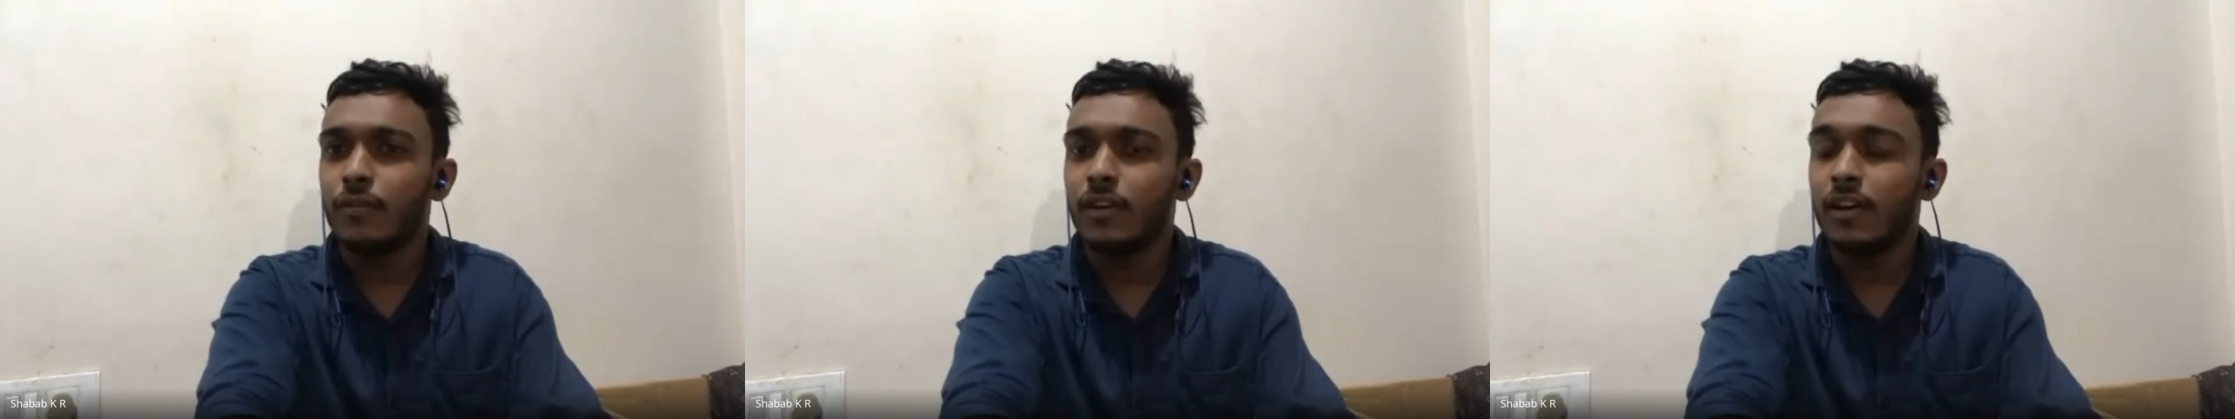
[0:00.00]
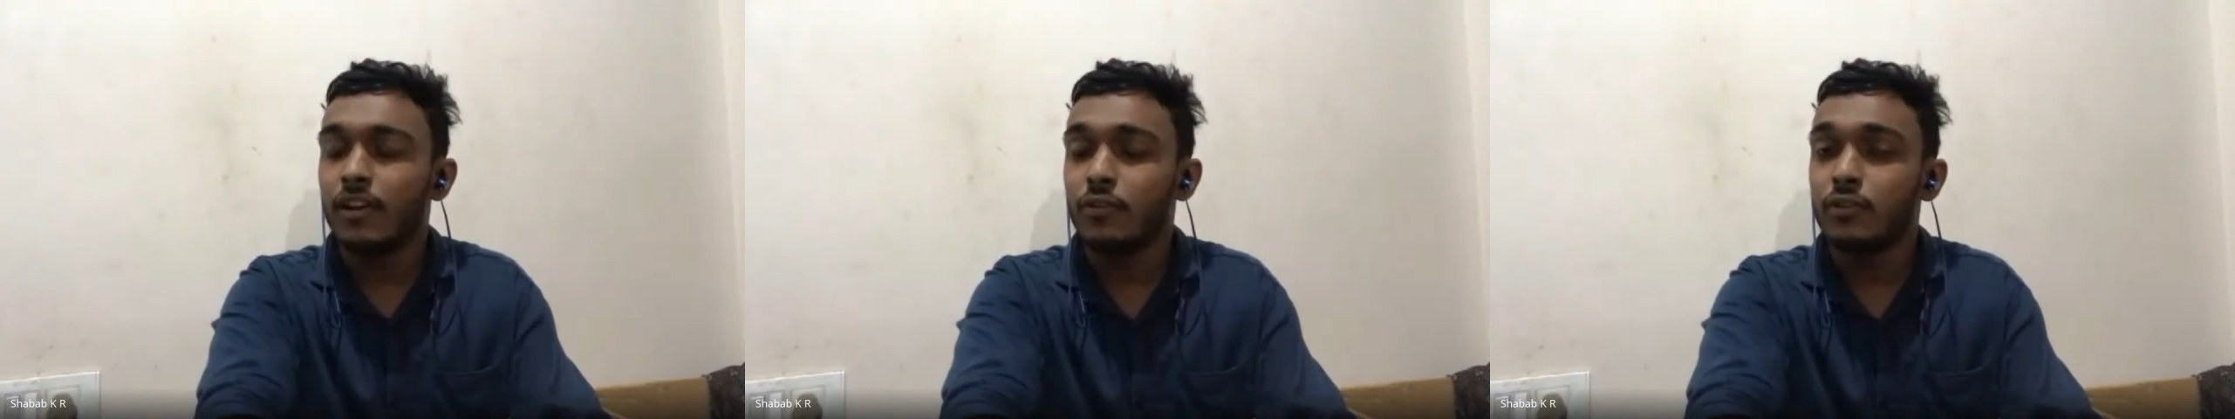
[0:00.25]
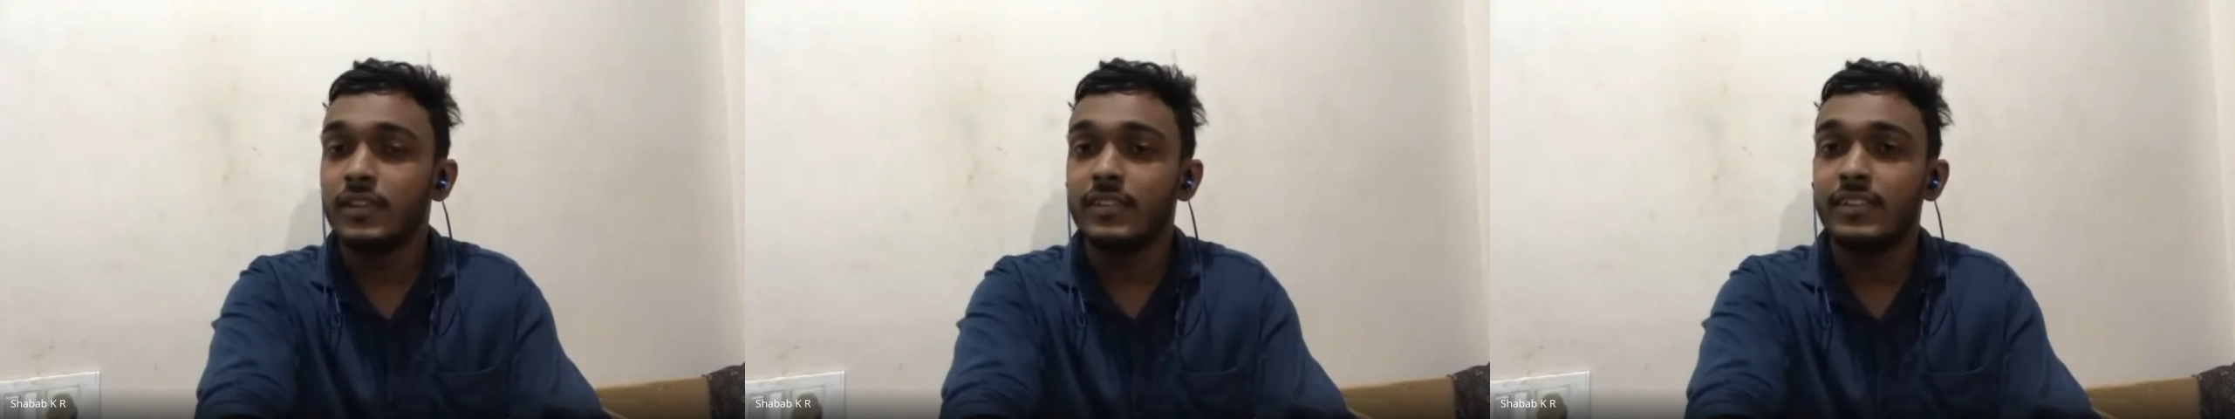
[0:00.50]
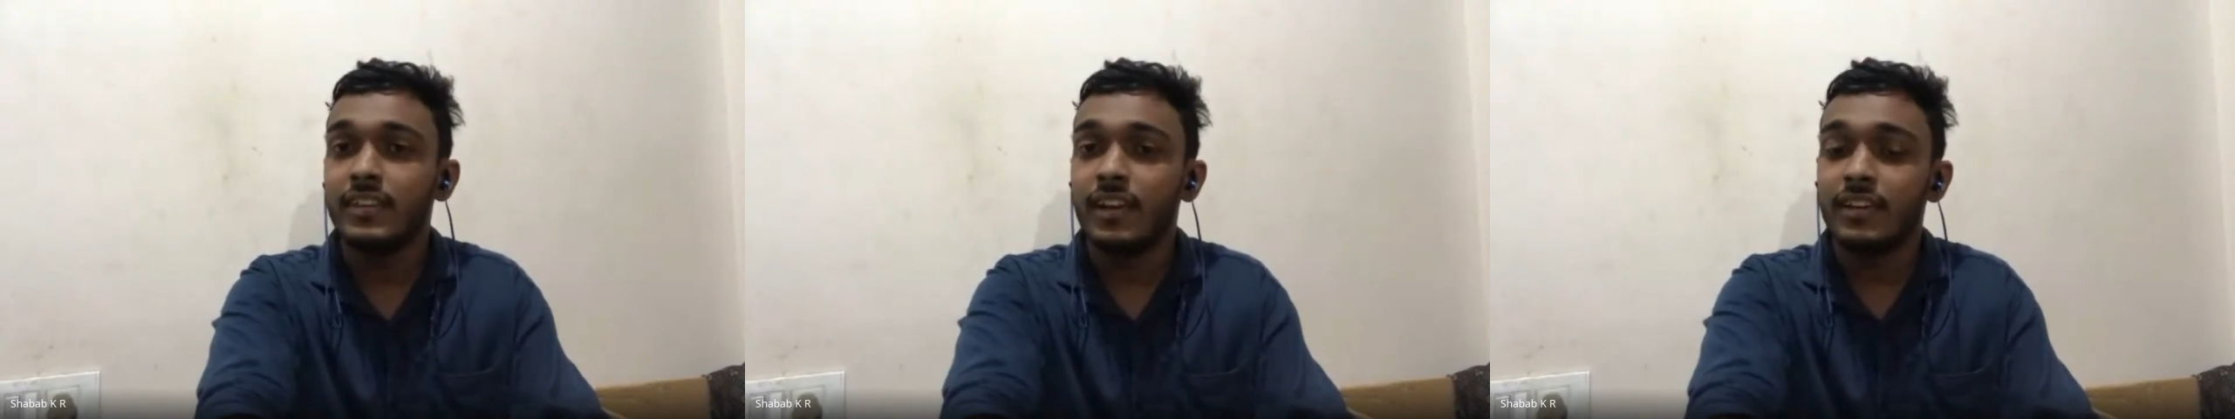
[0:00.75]

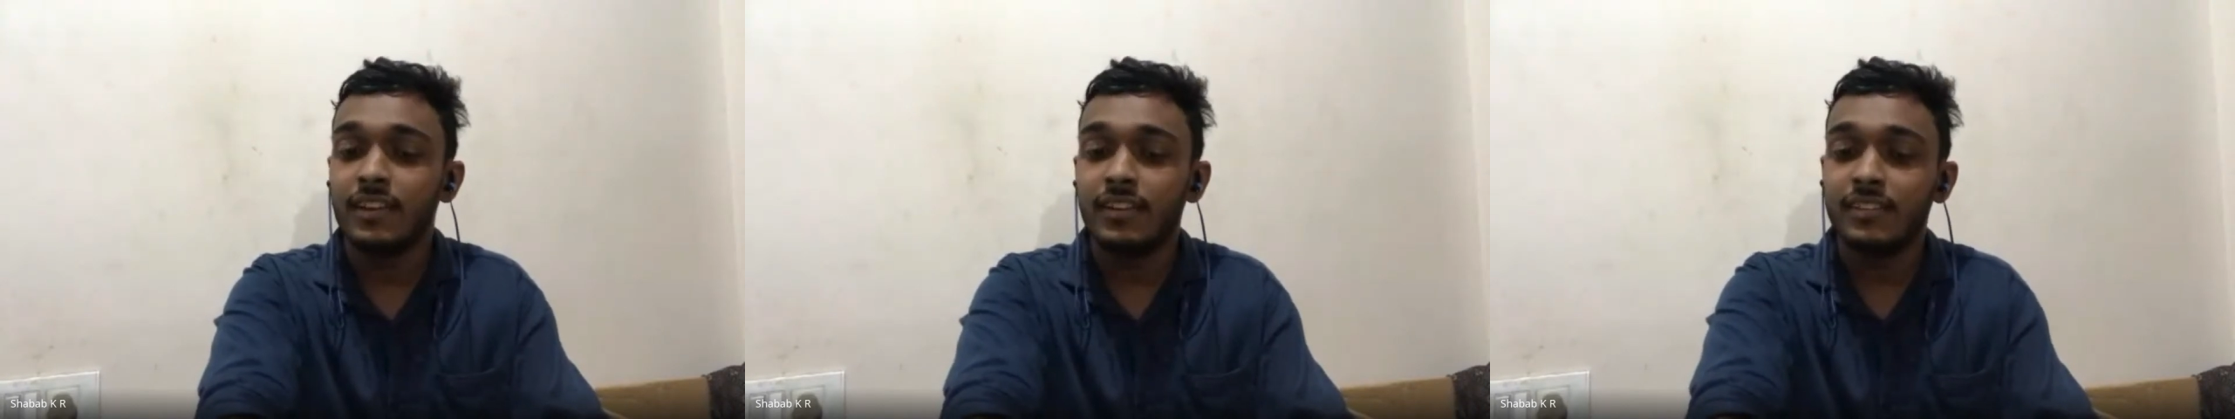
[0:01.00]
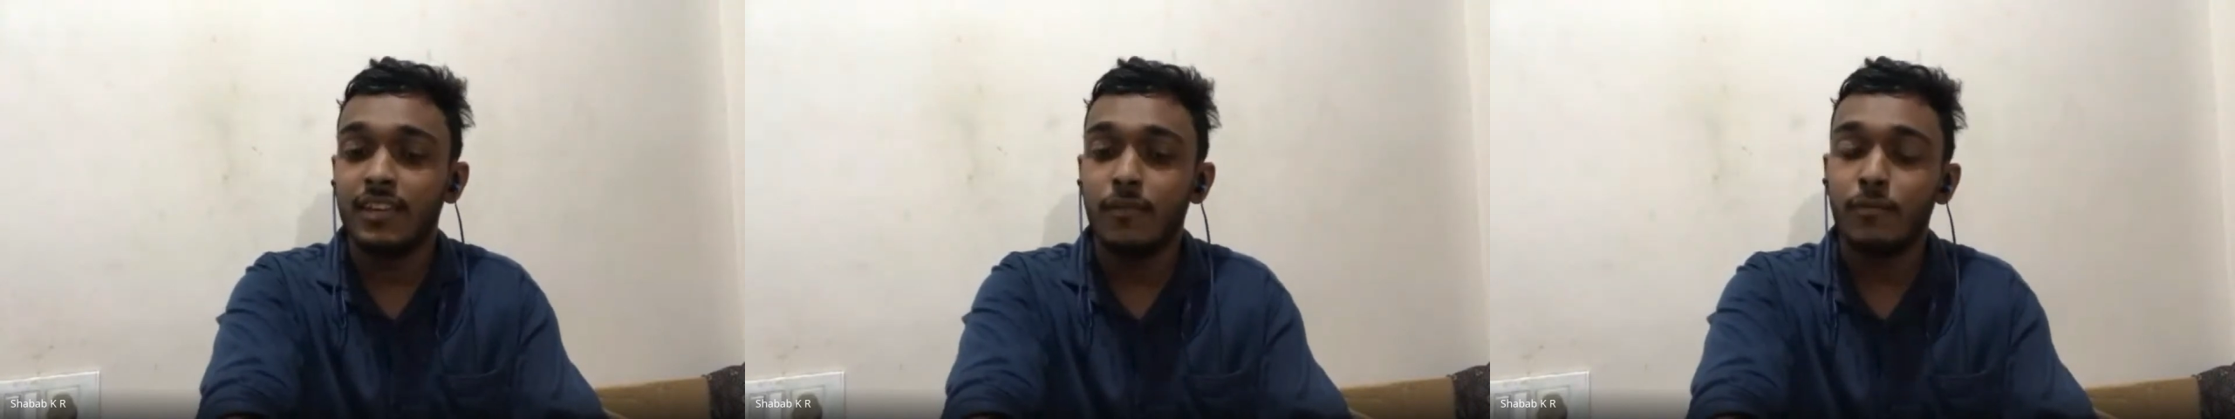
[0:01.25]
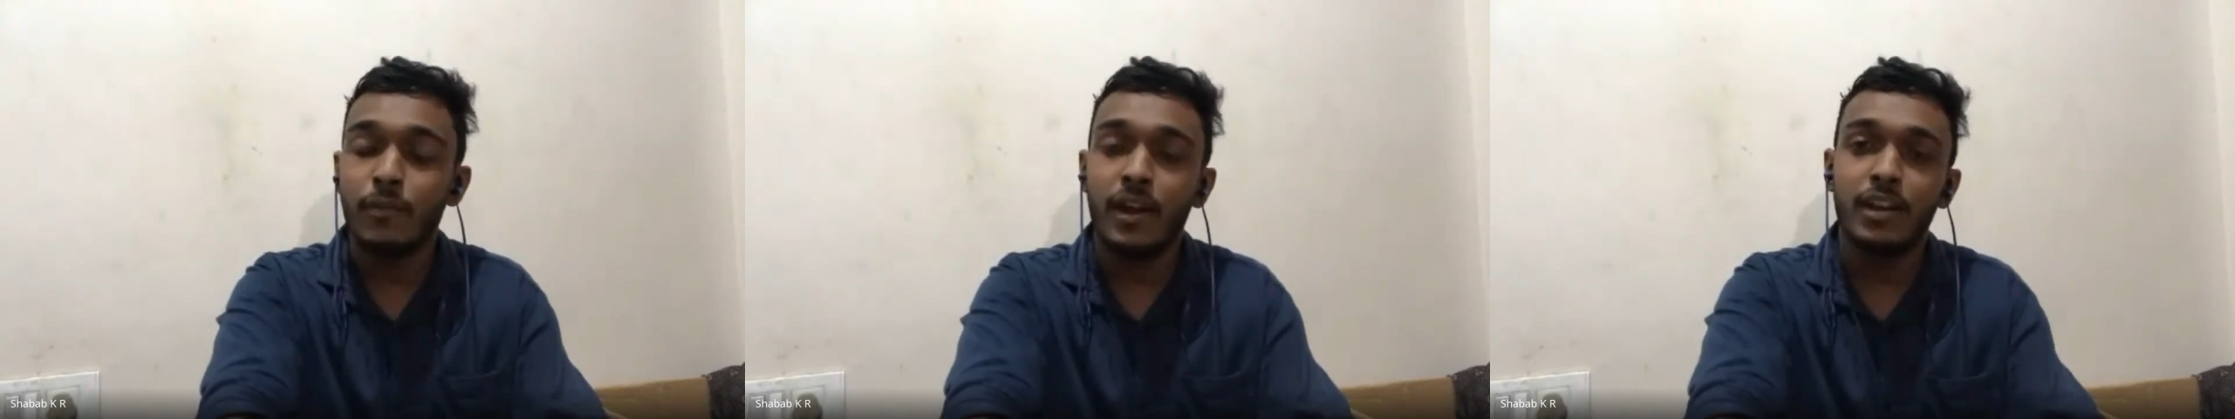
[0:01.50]
UGC NET exam